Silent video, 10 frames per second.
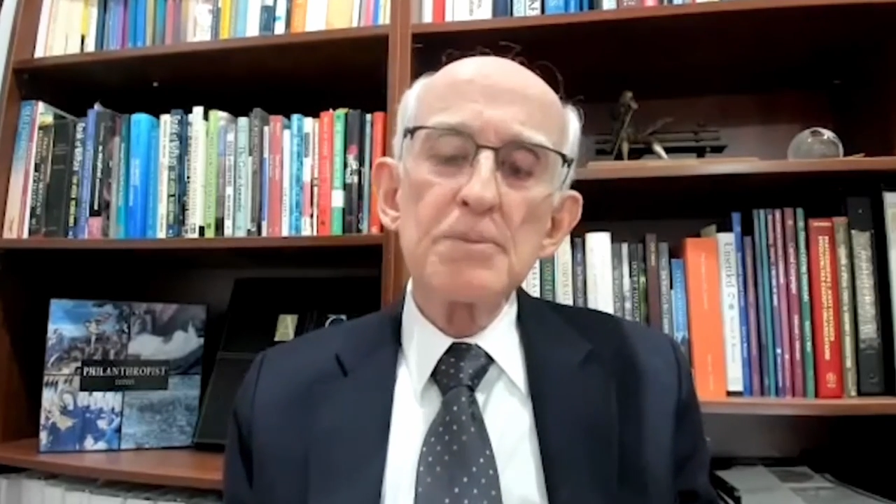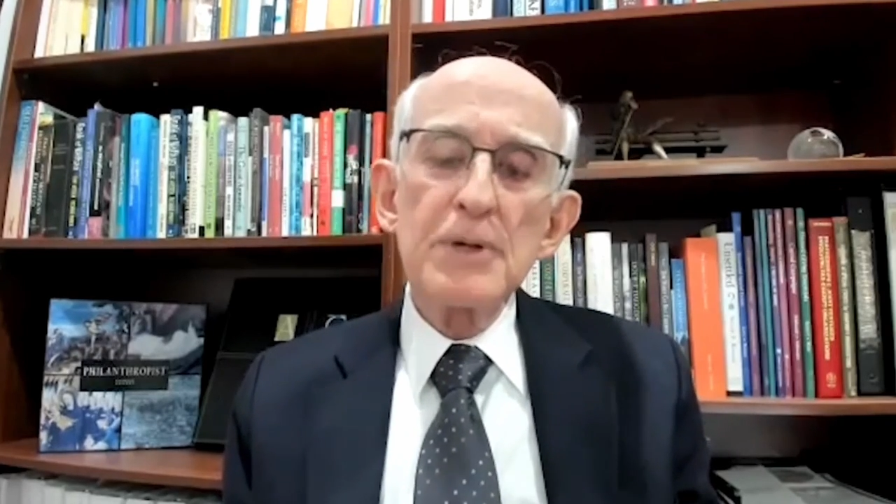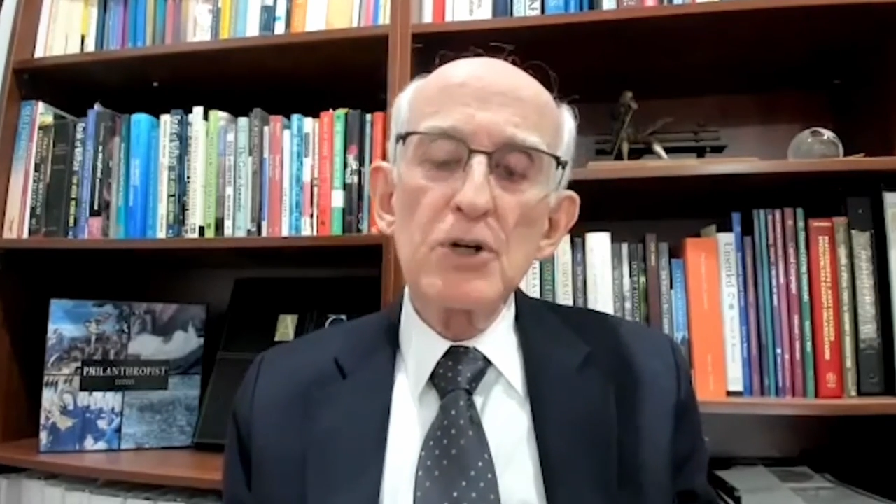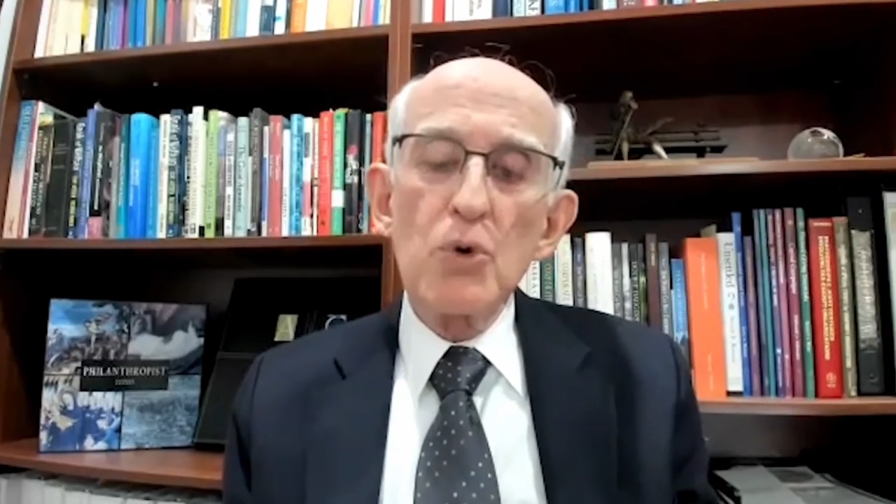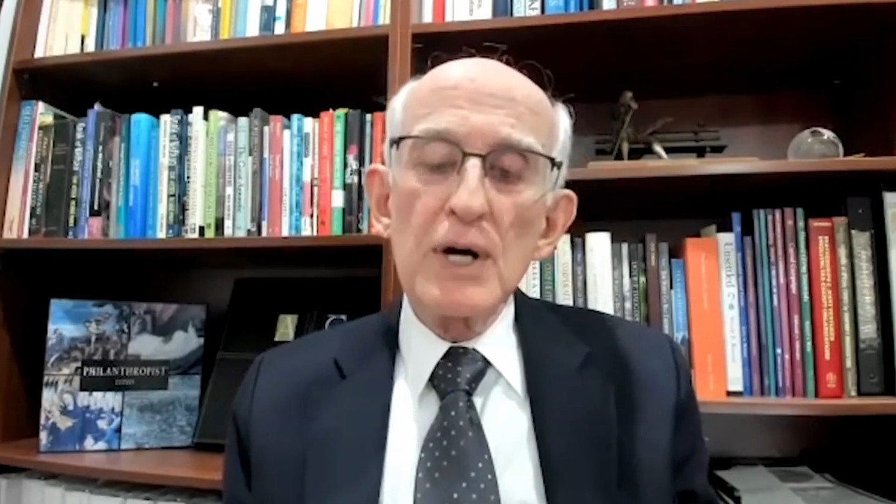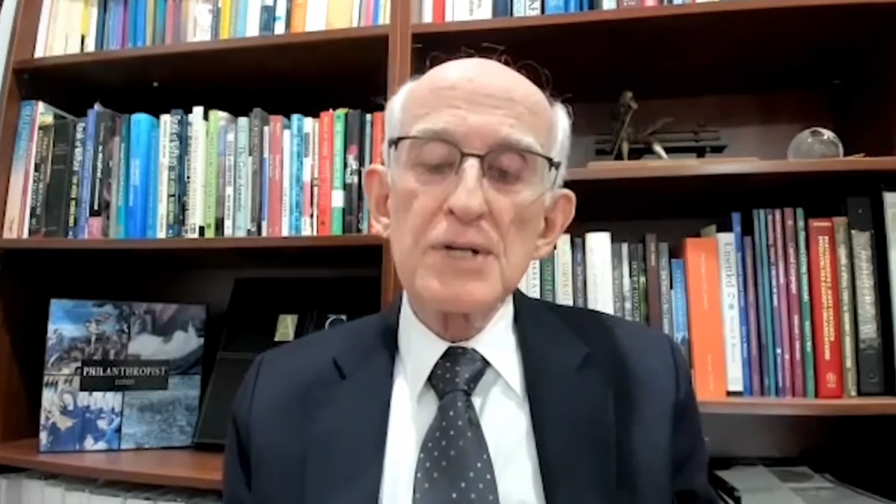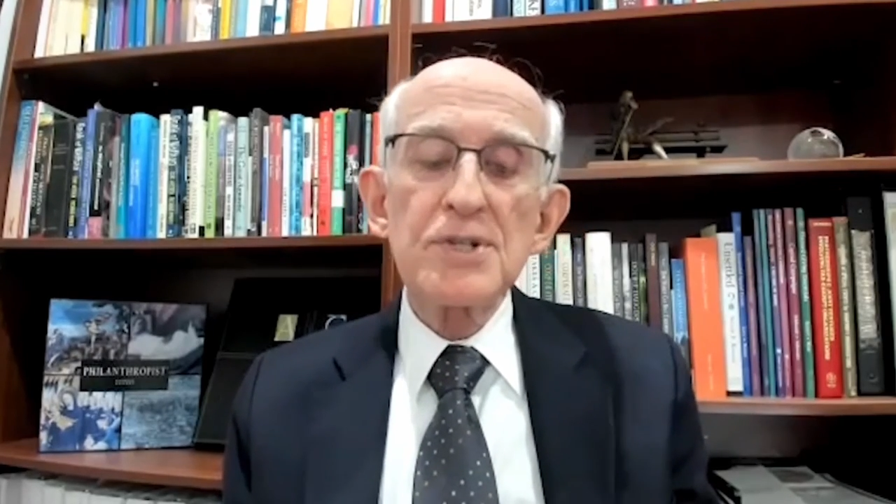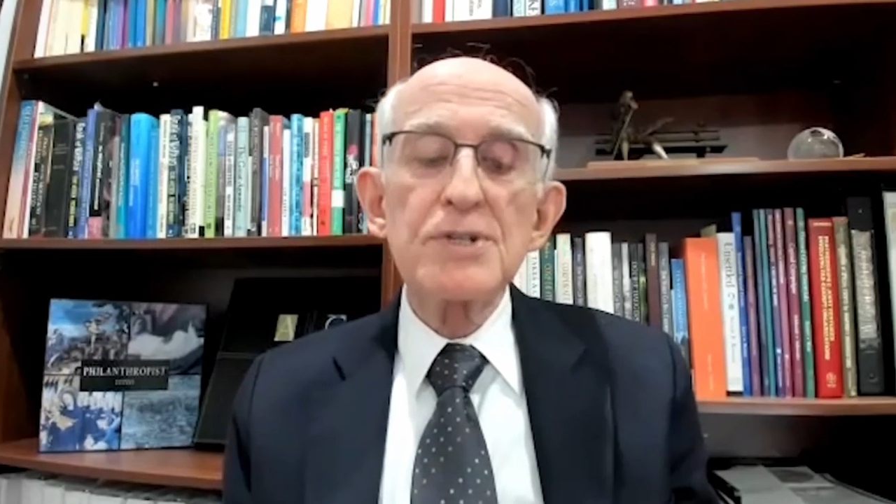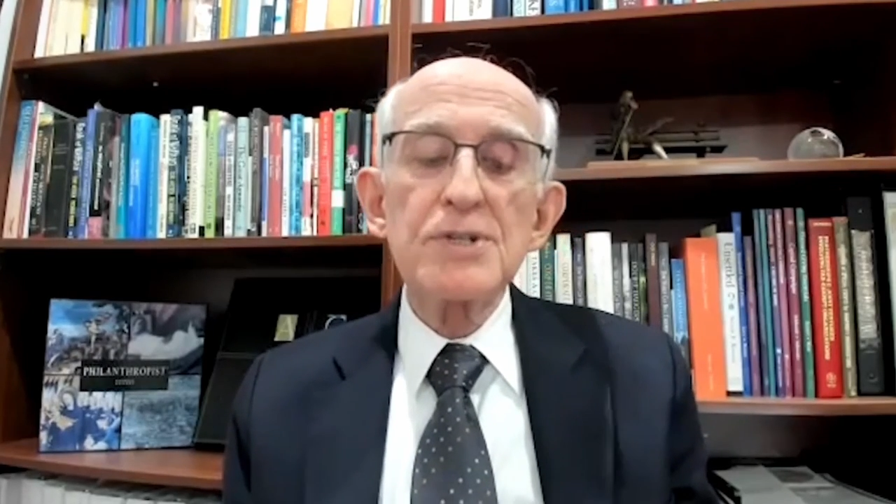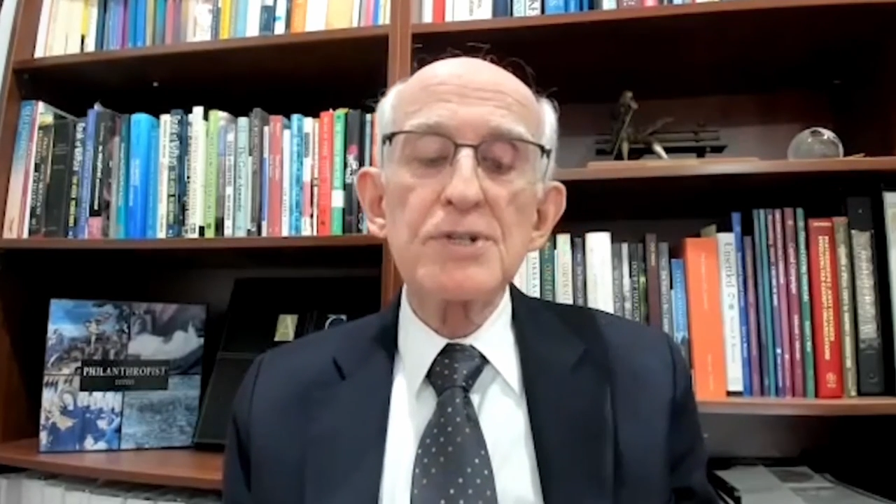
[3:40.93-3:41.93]
bequest
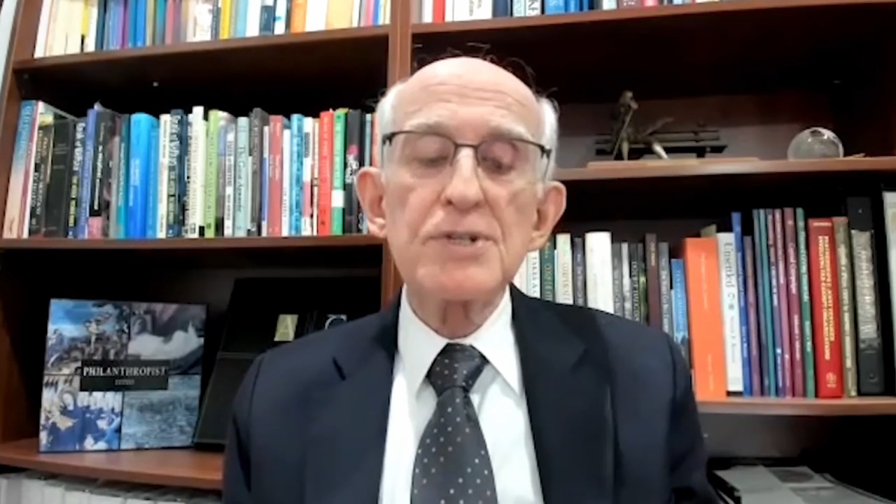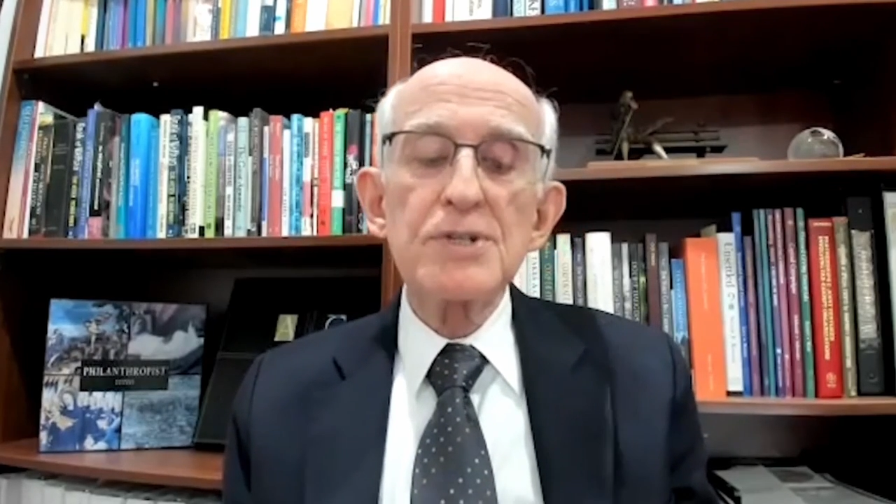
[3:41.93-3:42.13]
is just